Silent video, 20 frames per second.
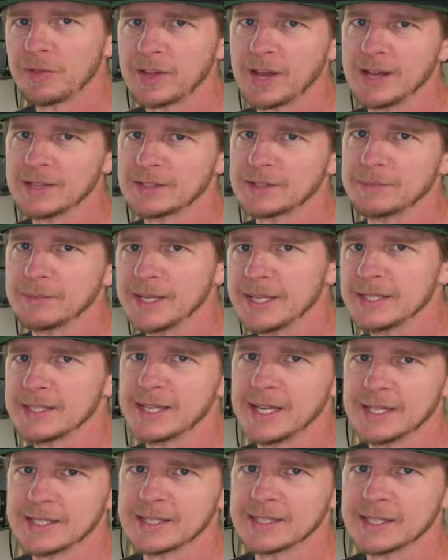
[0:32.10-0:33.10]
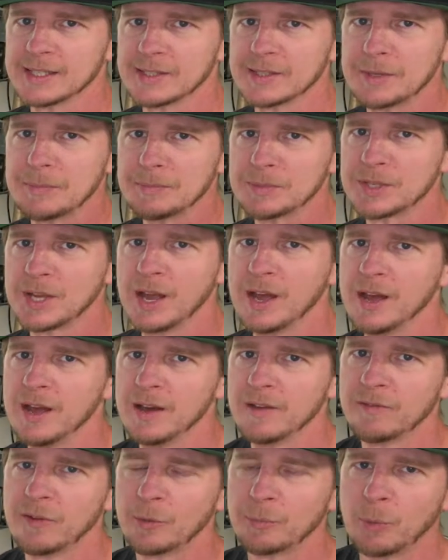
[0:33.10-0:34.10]
custom intake systems
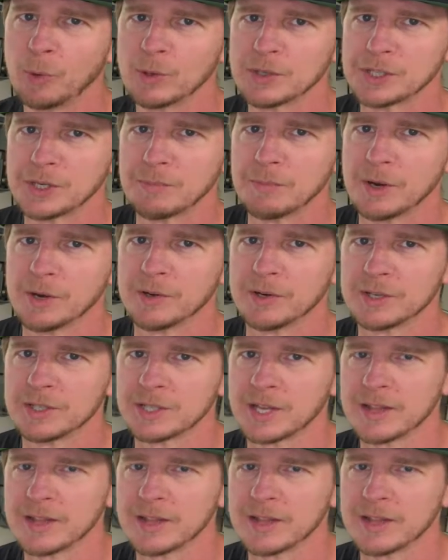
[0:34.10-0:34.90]
for Porsche motors.